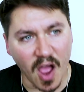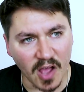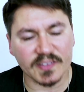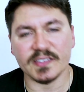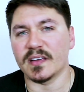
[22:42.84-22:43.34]

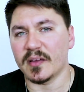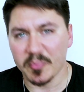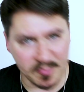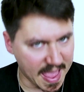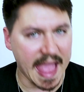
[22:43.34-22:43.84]
answer
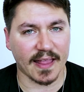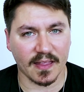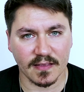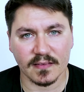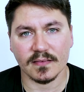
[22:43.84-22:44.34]

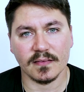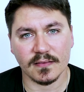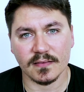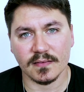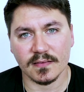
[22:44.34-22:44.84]
back.
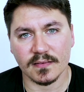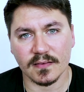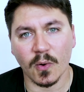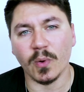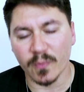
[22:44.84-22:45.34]

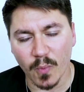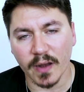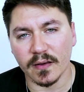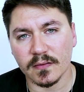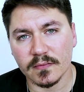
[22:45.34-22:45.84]
All in
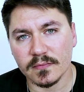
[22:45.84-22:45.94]
one.